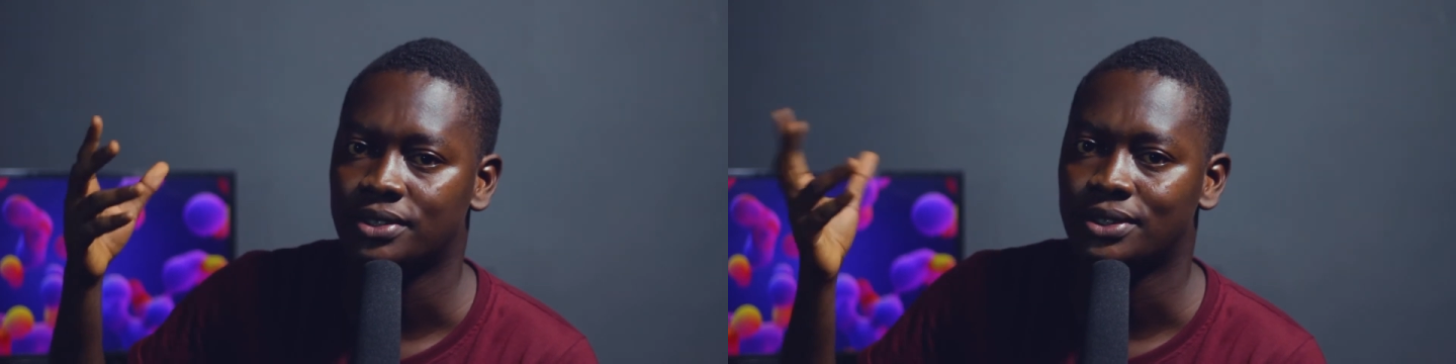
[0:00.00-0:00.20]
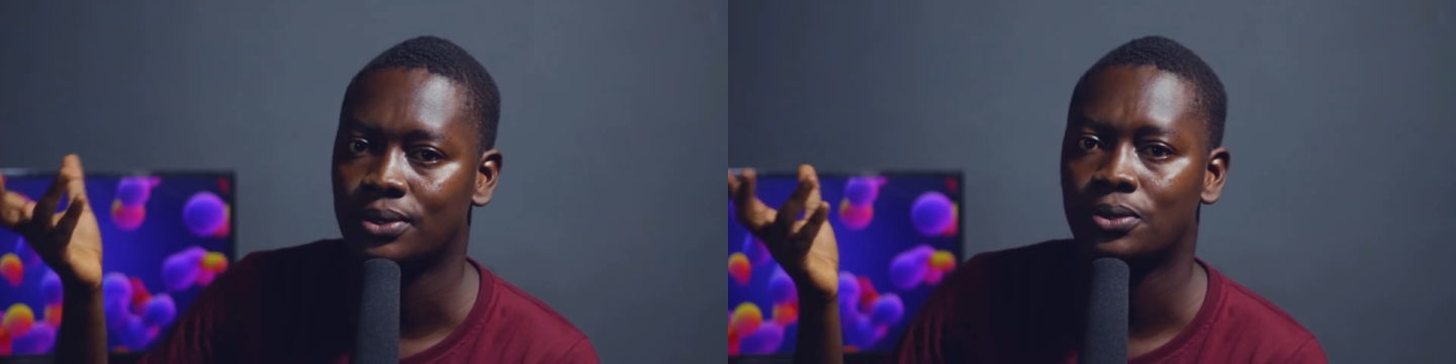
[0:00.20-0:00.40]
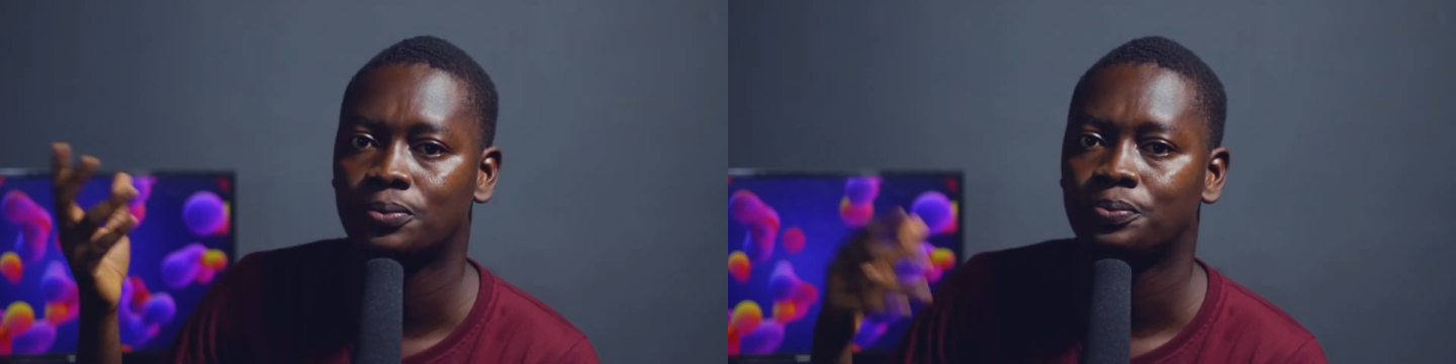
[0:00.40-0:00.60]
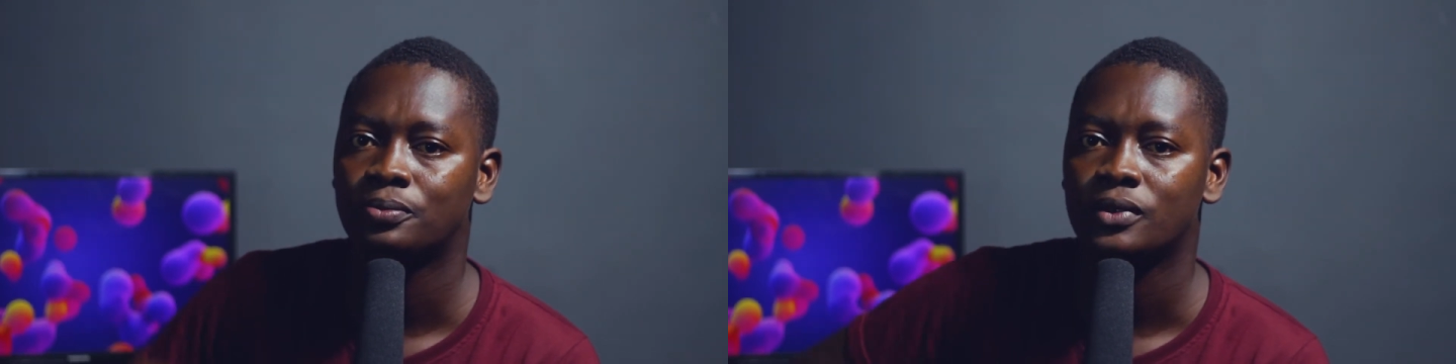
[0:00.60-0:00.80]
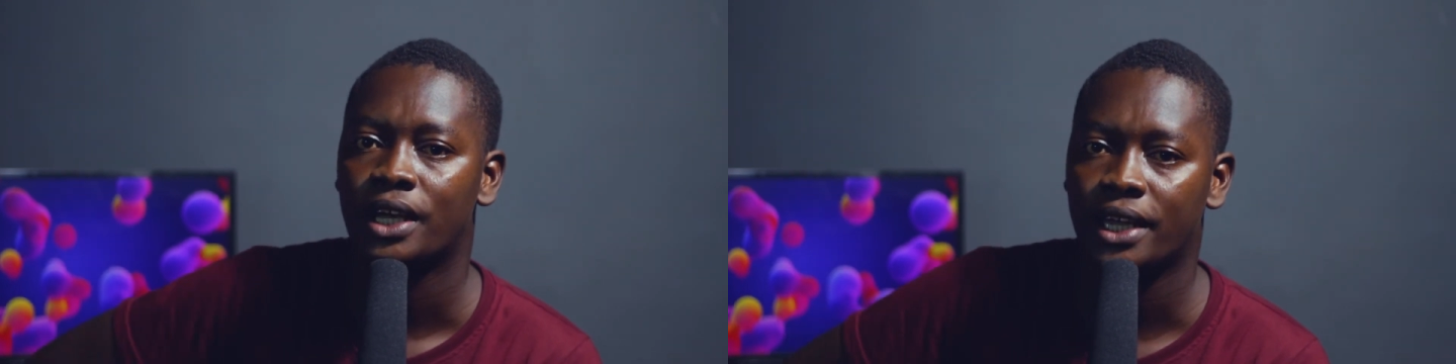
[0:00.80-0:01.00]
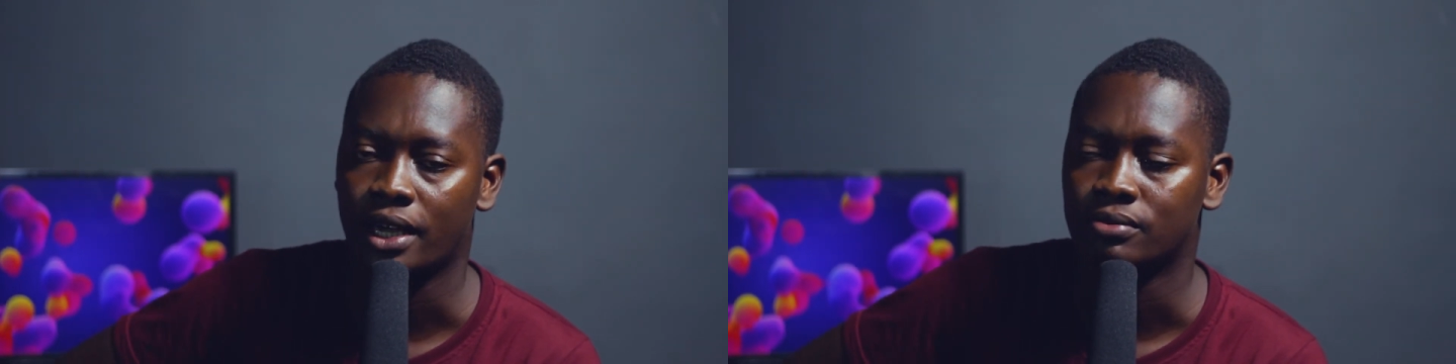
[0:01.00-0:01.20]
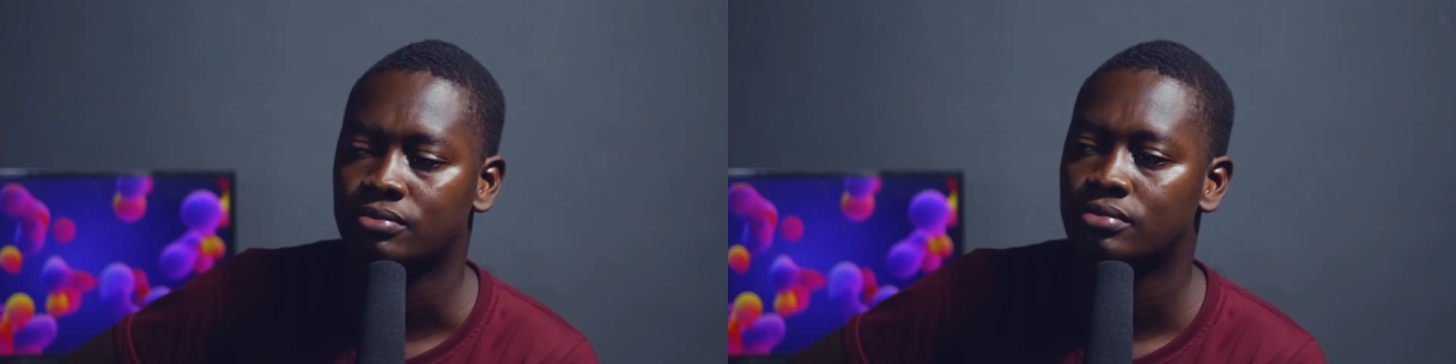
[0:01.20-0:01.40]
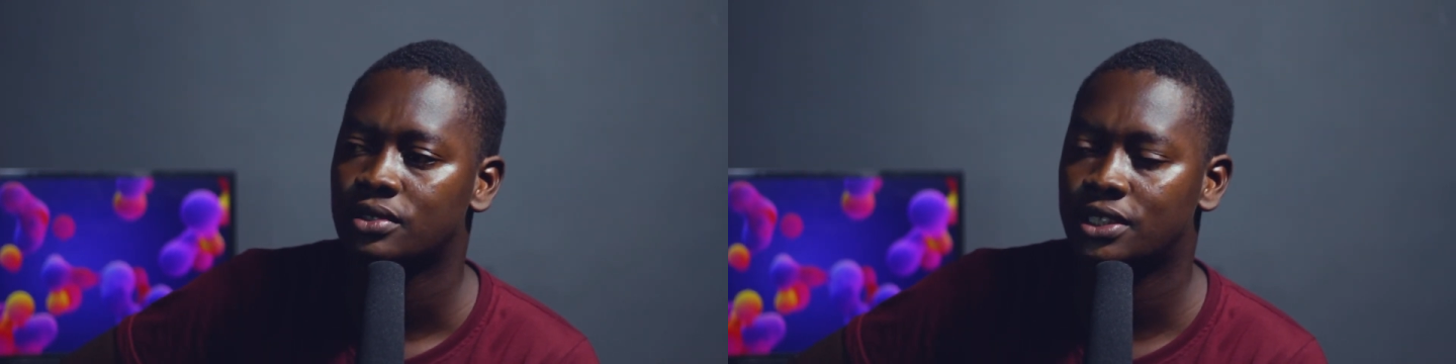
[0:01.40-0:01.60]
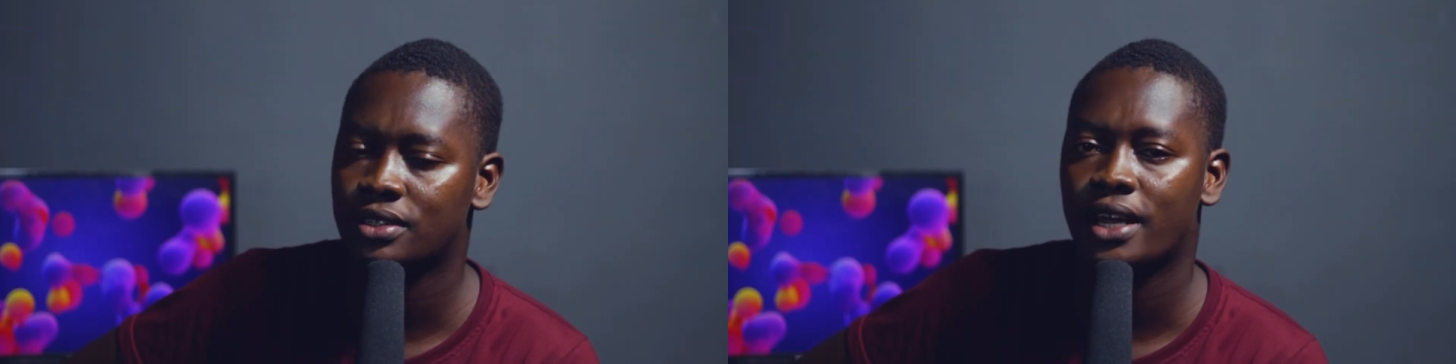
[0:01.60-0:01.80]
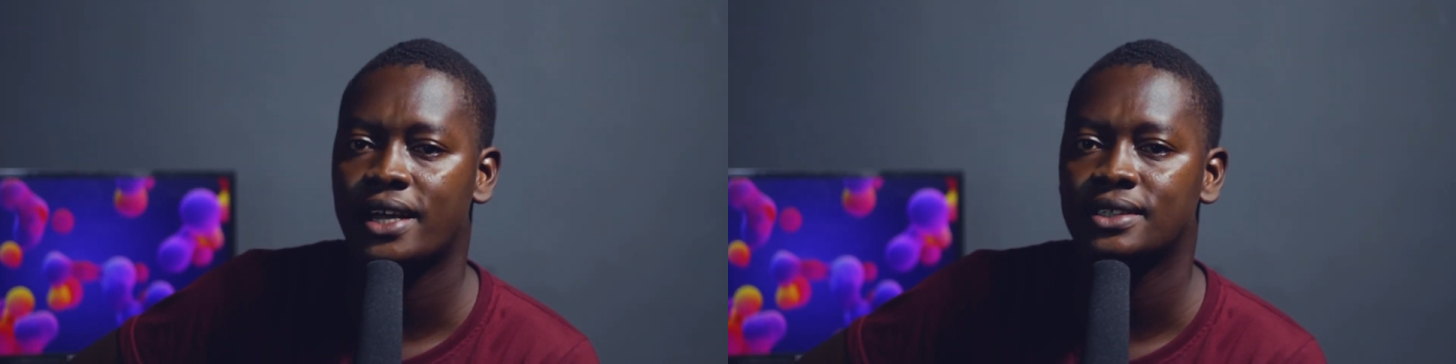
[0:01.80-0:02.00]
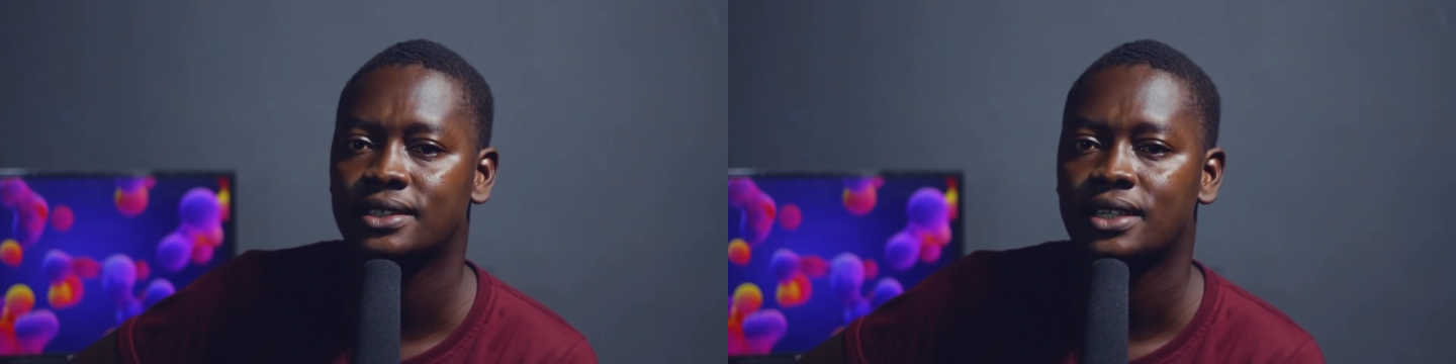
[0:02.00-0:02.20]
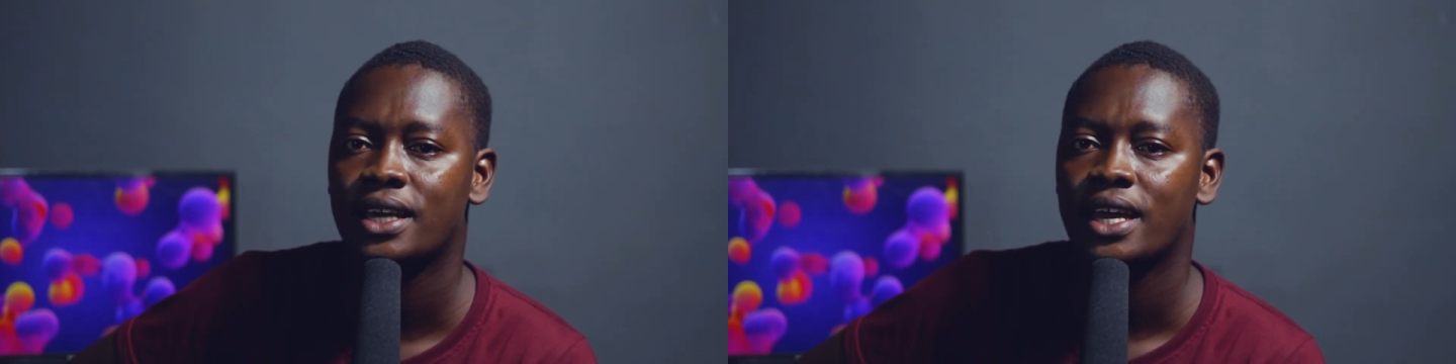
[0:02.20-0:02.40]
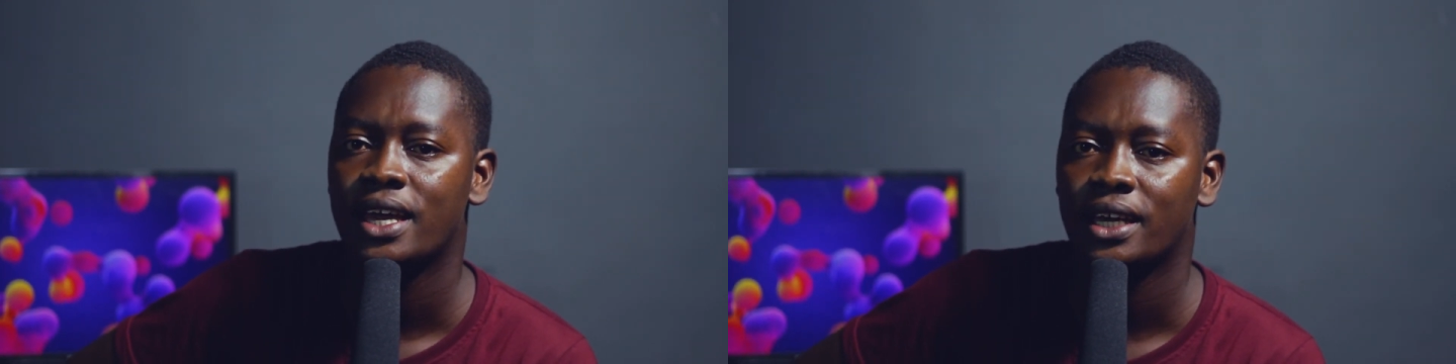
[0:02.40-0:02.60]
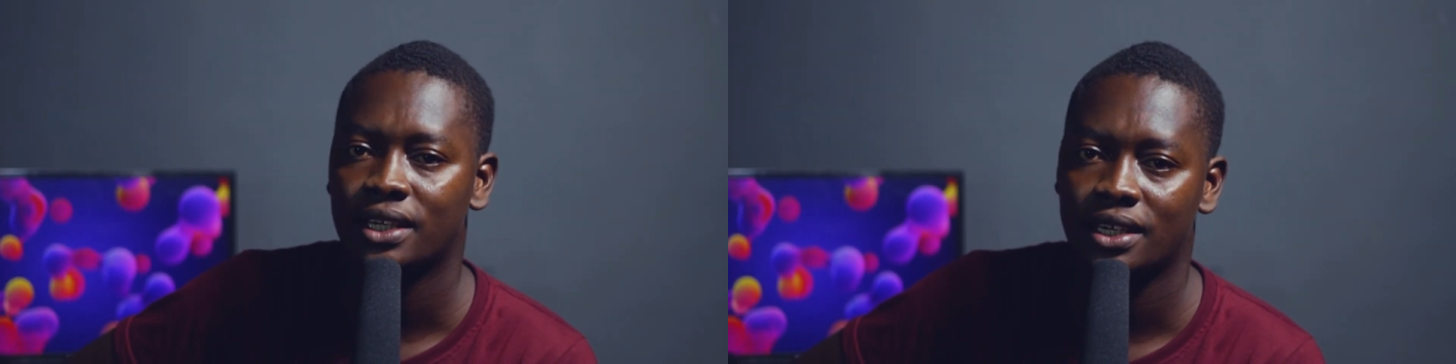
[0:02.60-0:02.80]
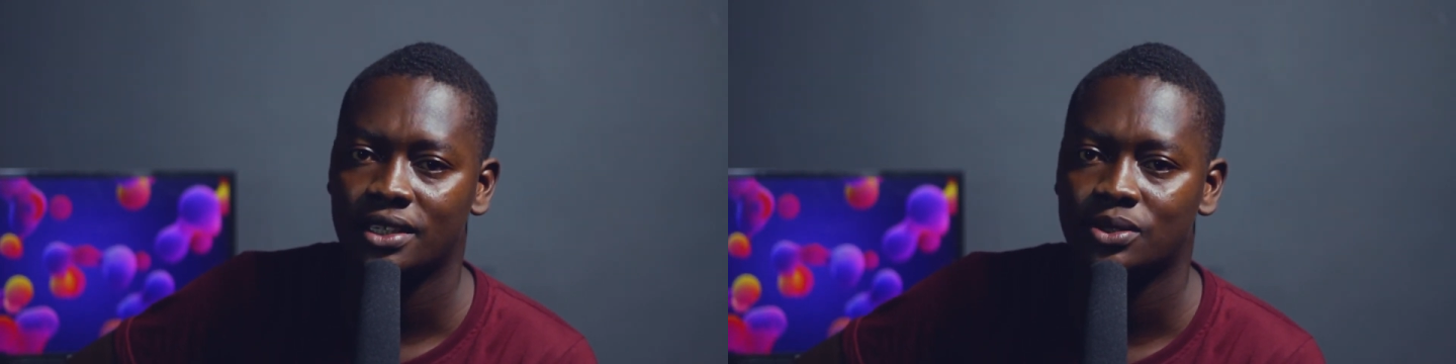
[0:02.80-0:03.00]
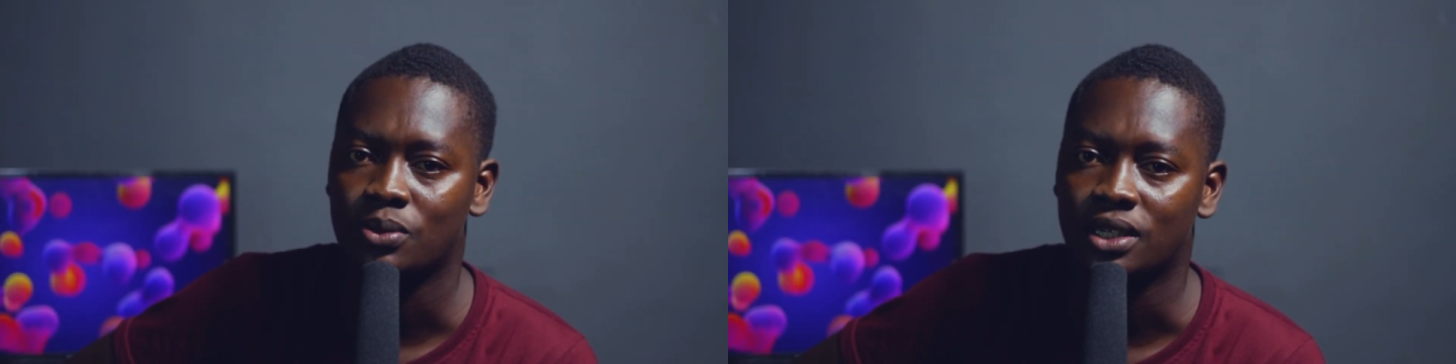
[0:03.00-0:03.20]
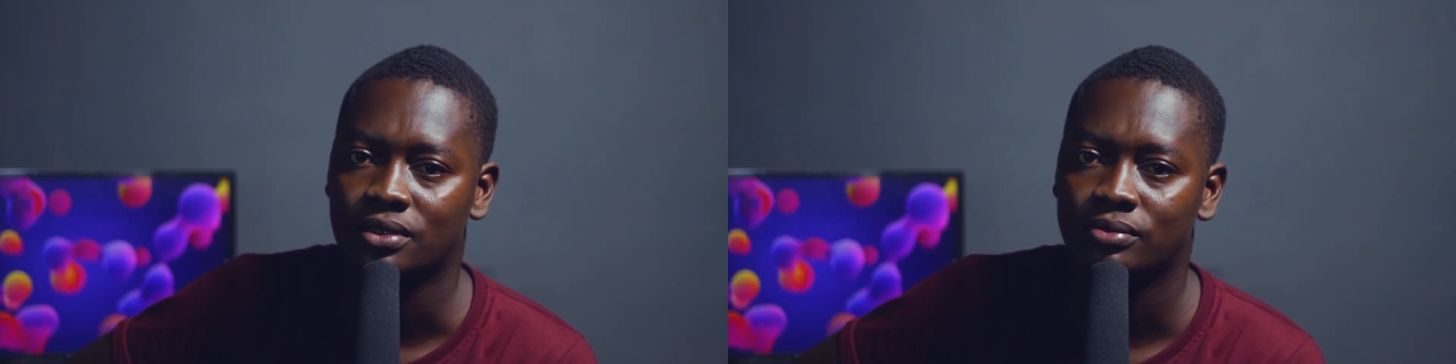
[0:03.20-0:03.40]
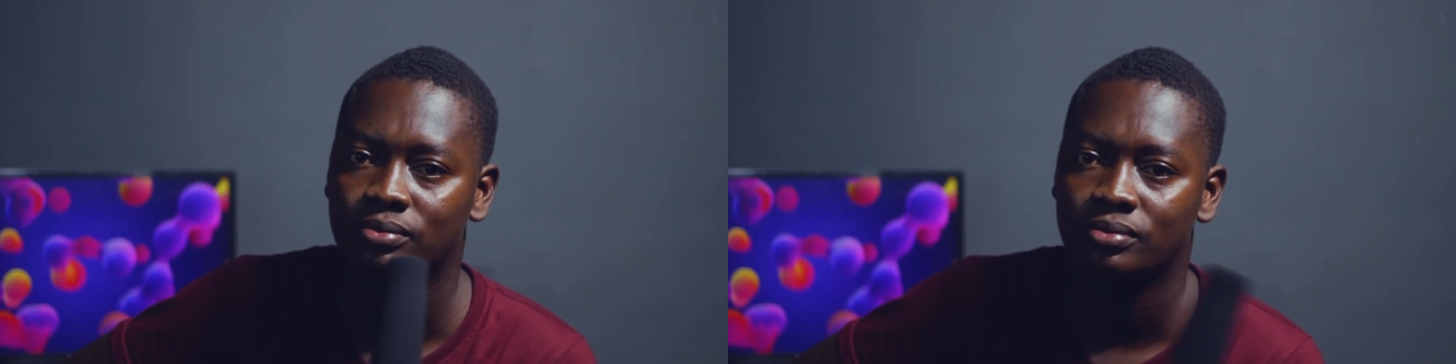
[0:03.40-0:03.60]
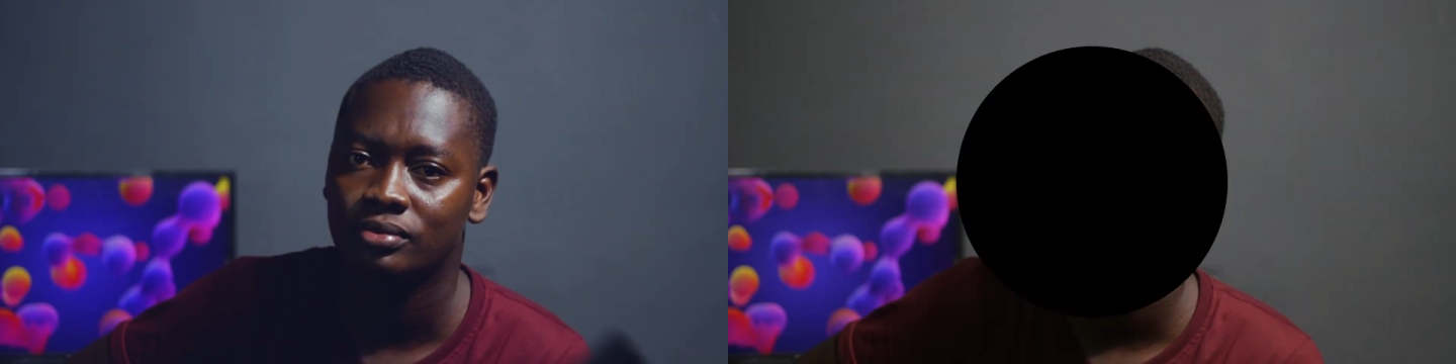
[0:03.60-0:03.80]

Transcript: So yeah, see you guys in the next one.